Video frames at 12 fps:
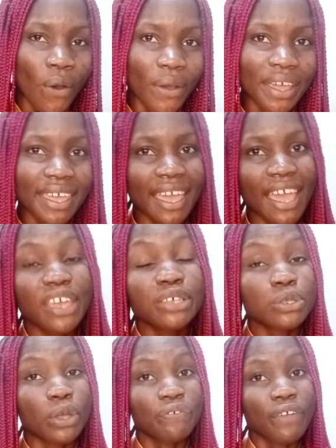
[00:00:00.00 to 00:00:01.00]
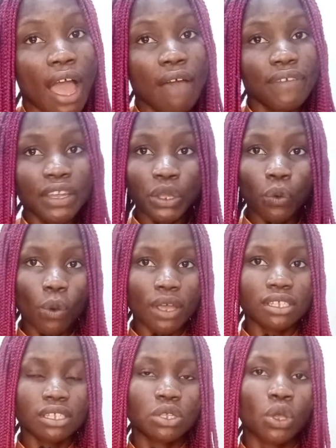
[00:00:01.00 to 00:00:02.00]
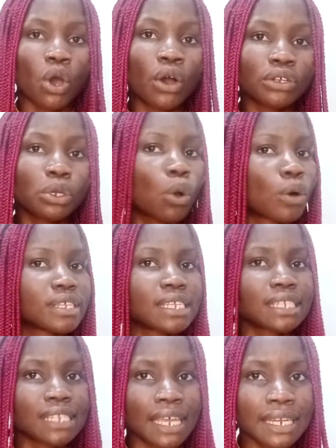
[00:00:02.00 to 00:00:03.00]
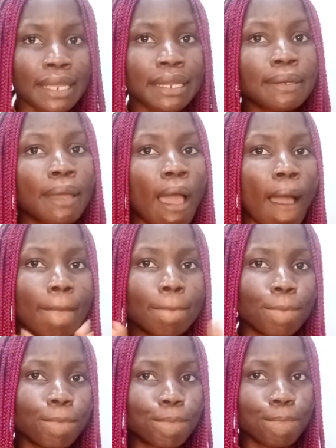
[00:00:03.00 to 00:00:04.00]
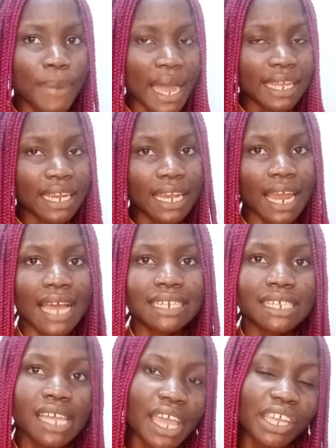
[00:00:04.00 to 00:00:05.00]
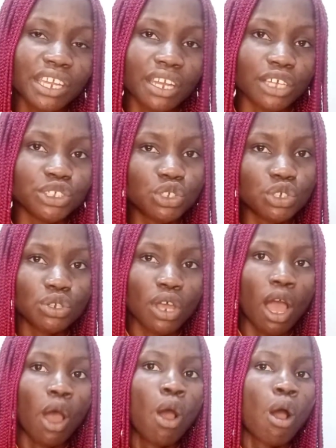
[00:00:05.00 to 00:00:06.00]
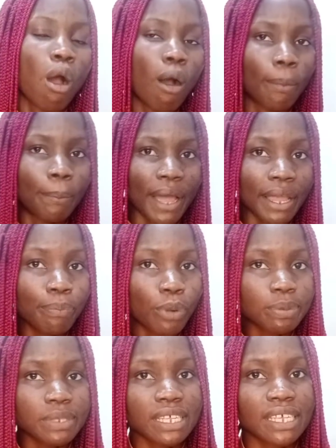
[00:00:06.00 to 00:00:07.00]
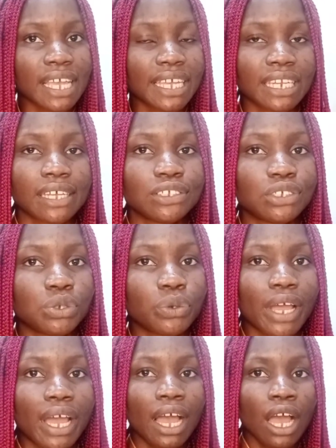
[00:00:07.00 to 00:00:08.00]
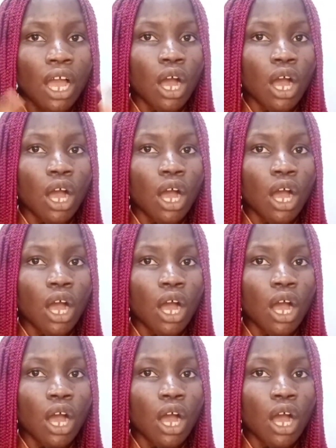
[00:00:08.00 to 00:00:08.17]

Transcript: Okay, so you have any question concerning buying land here in Nigeria or buying property here in Nigeria,